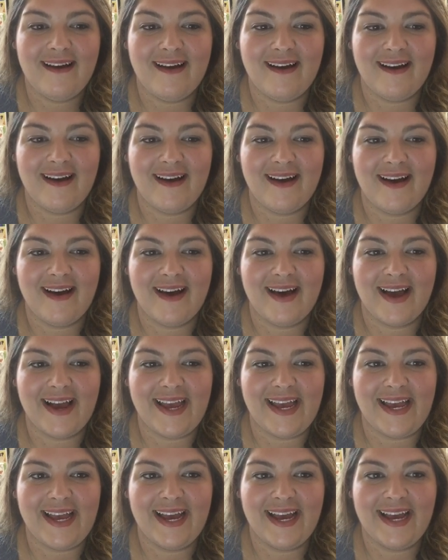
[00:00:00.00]

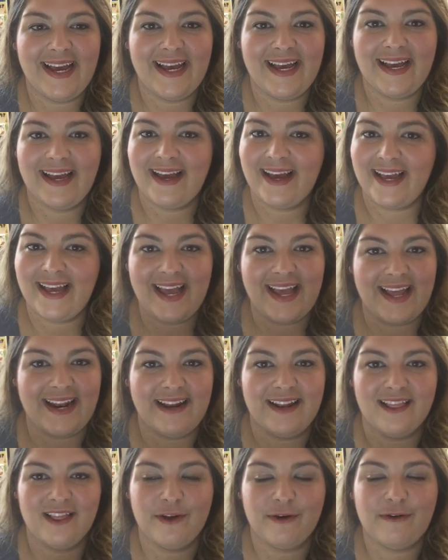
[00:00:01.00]
I
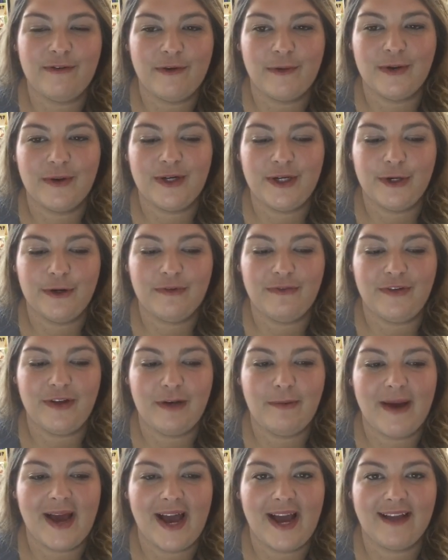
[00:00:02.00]
Again, look forward to your
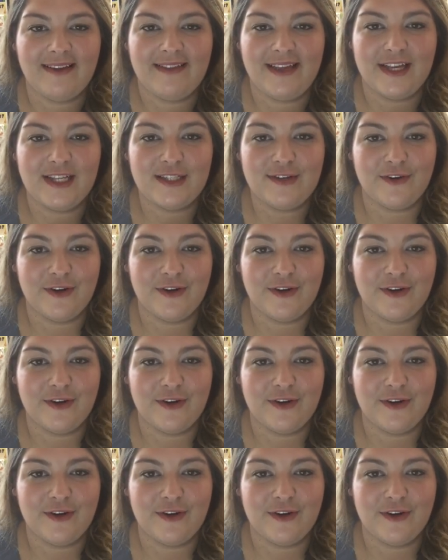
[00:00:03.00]
feedback. Thanks